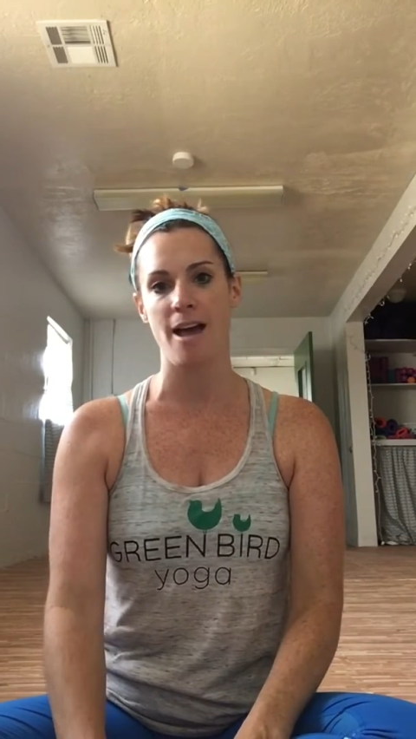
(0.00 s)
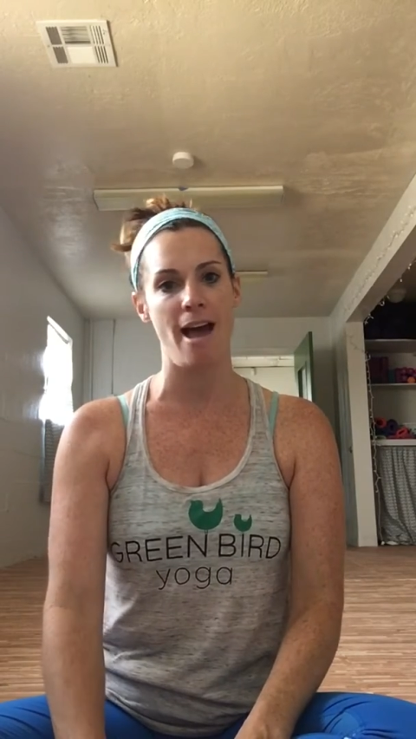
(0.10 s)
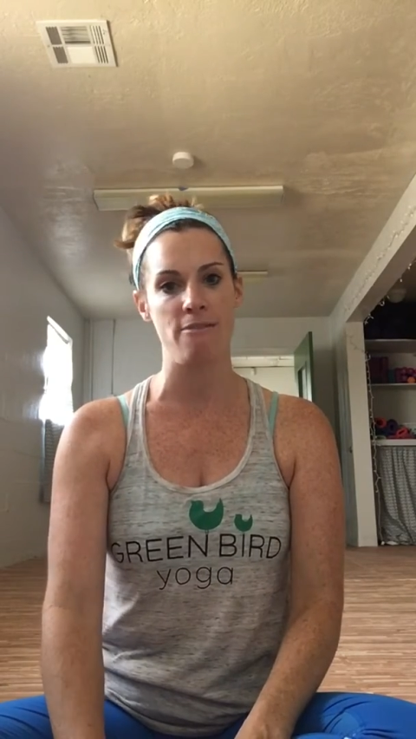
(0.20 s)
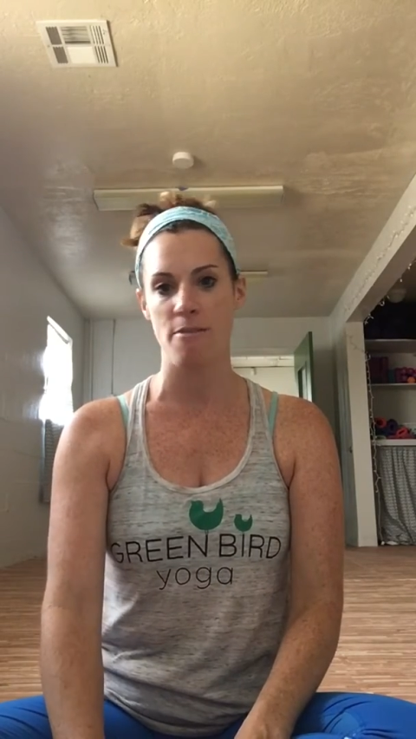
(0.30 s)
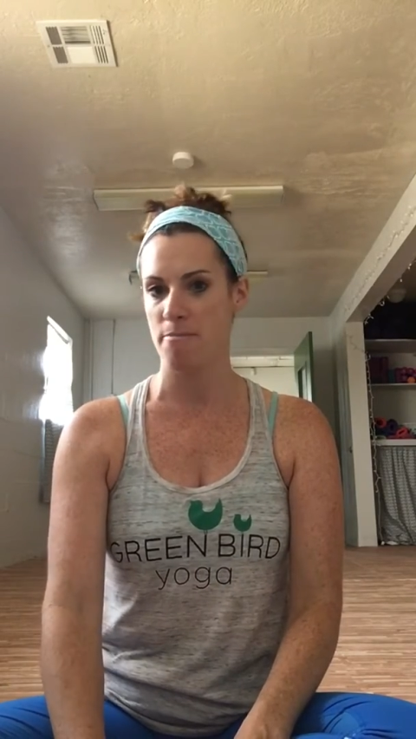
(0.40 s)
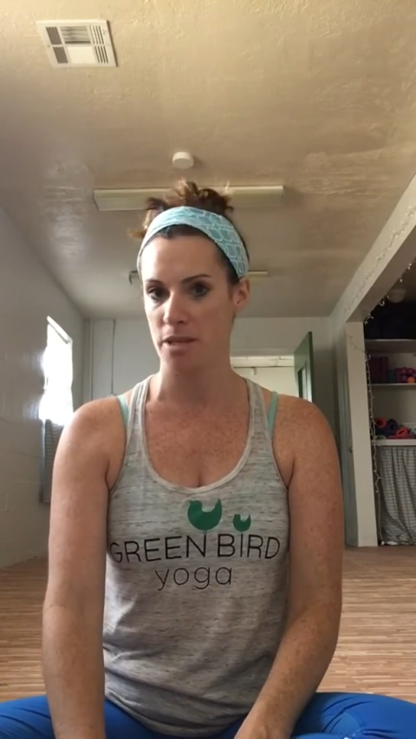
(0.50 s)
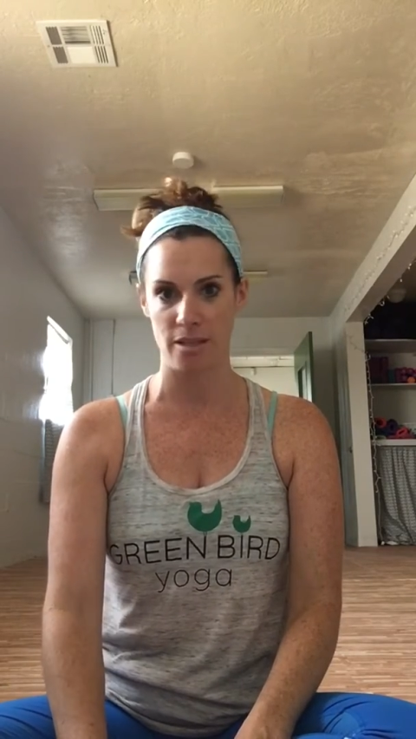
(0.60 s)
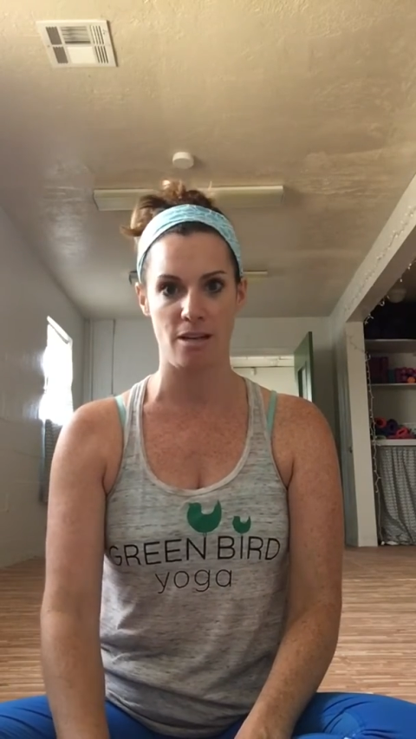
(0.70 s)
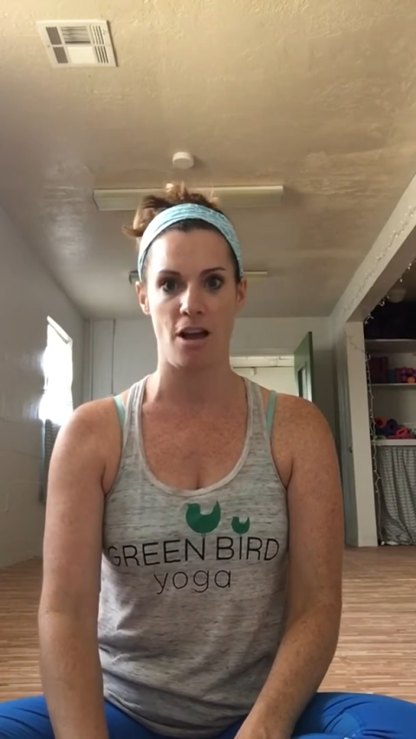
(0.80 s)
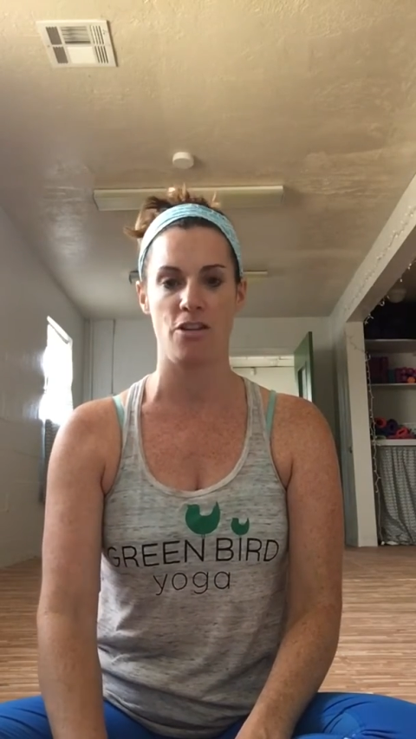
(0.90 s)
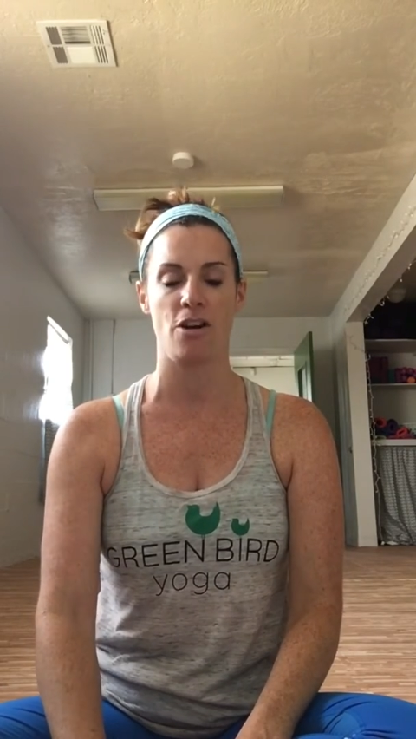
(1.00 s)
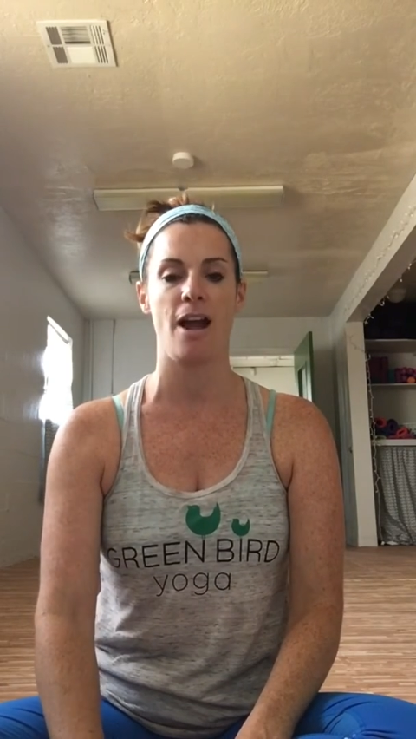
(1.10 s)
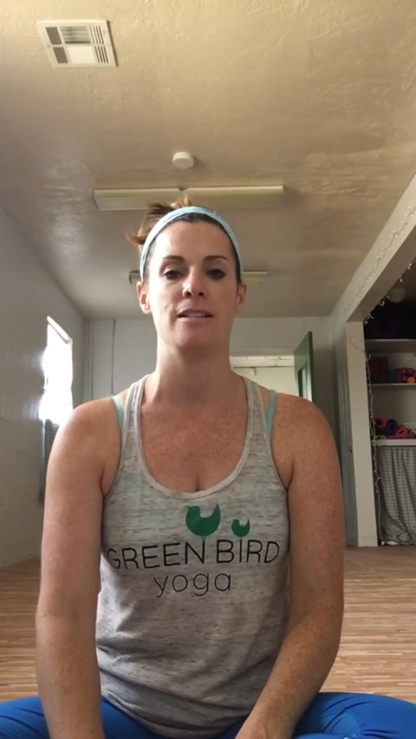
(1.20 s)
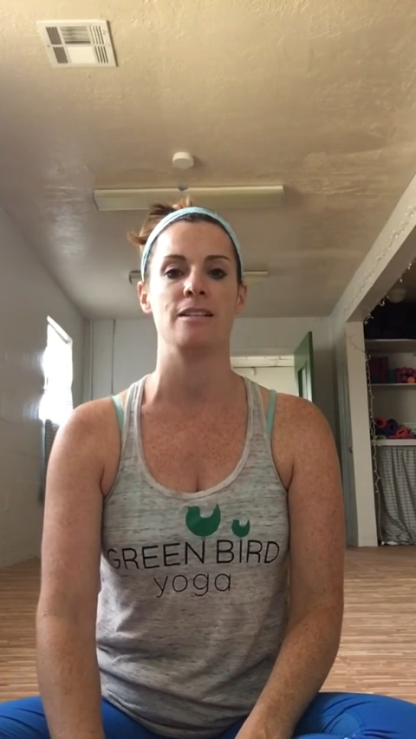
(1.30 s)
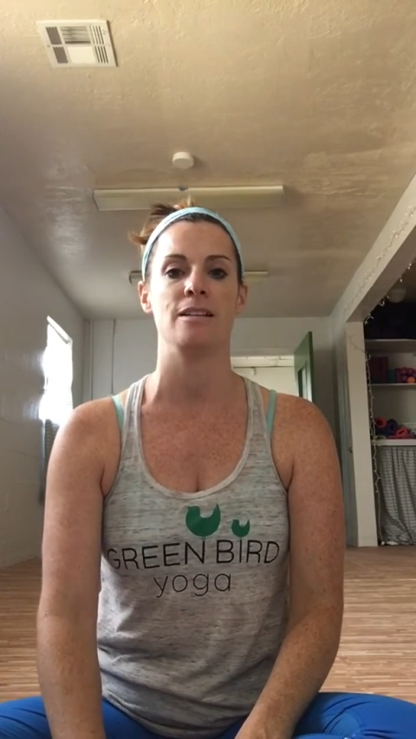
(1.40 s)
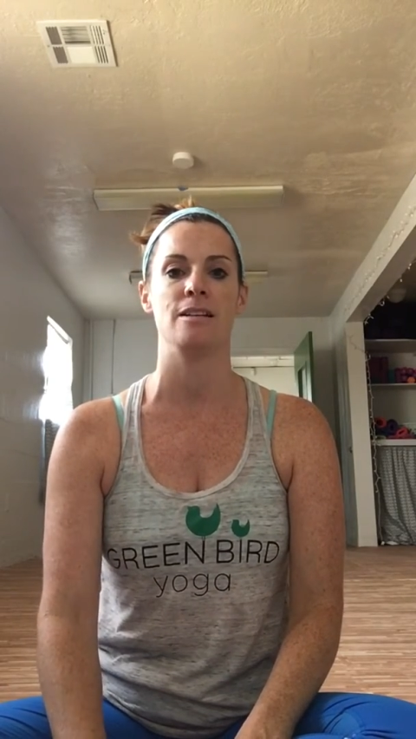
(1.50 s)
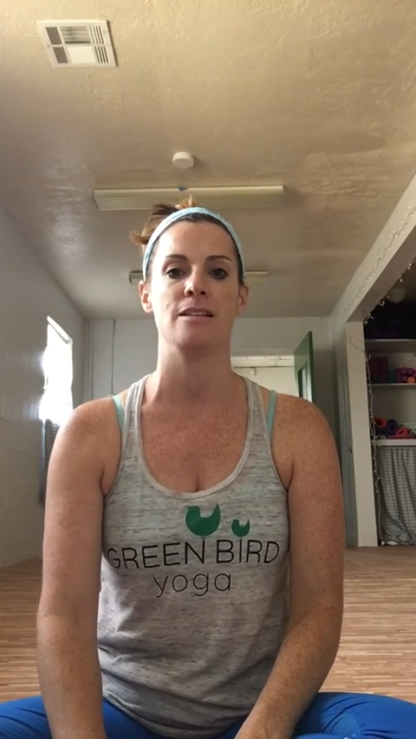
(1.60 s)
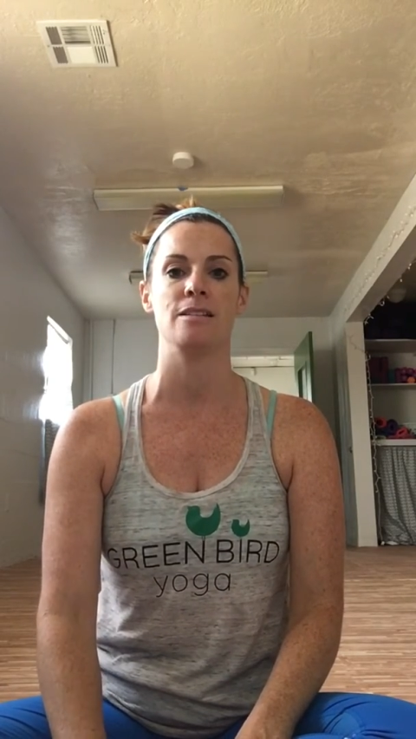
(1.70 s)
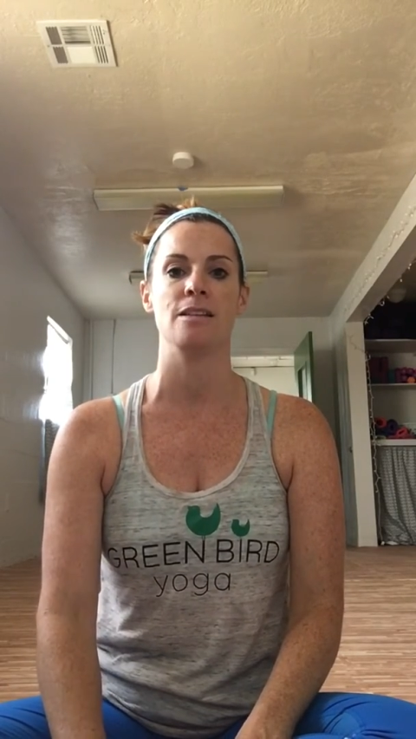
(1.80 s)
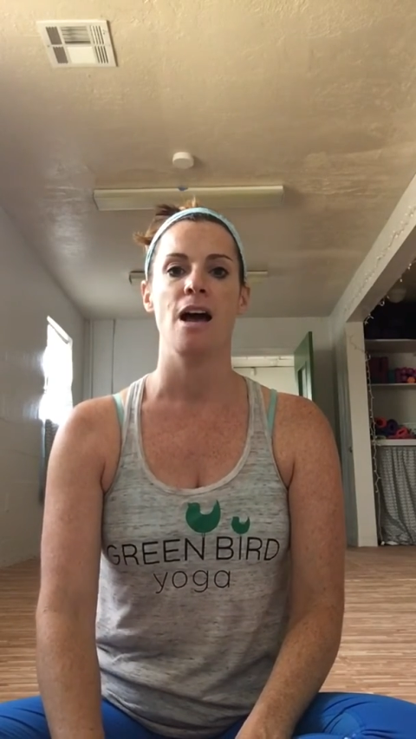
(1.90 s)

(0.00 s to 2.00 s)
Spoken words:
I have a million other ideas.